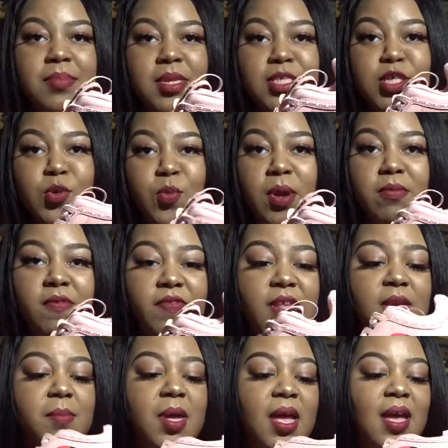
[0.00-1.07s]
than to wear with
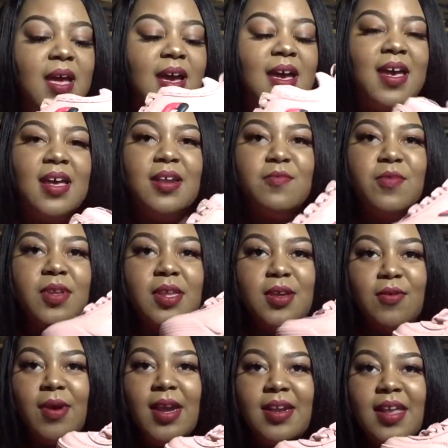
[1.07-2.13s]
them. I hadn't really
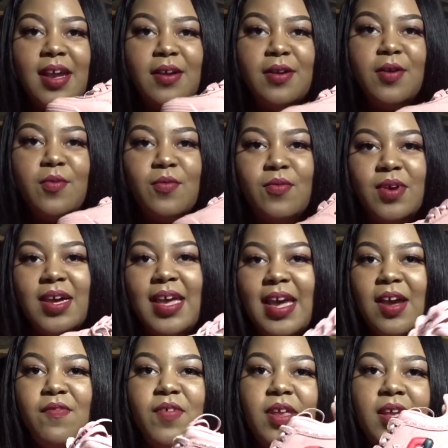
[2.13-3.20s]
cracked down on what
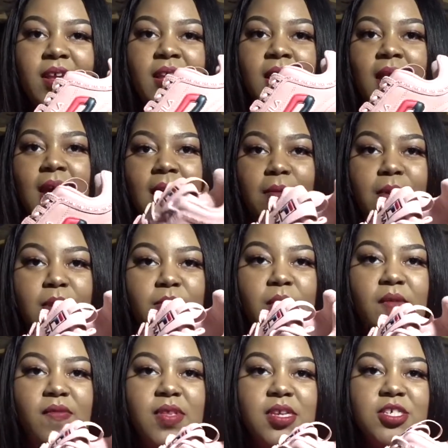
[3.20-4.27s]
outfit I want to
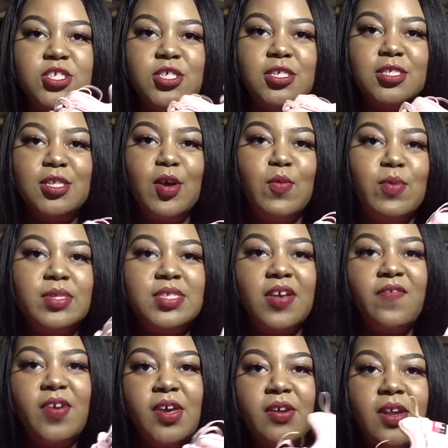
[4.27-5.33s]
wear with these yet, so once I
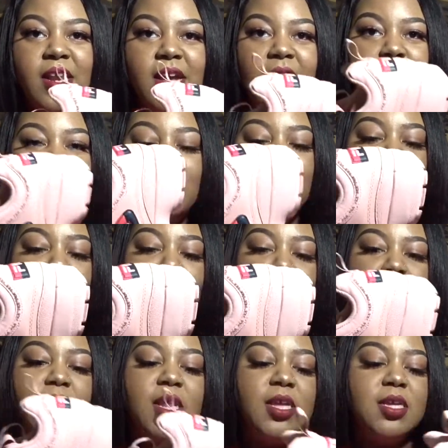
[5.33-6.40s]
figure it out, I will be
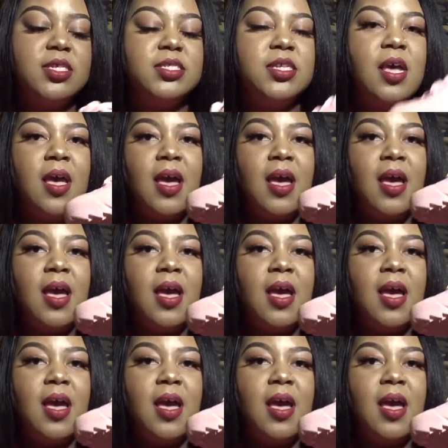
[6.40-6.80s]
wearing these.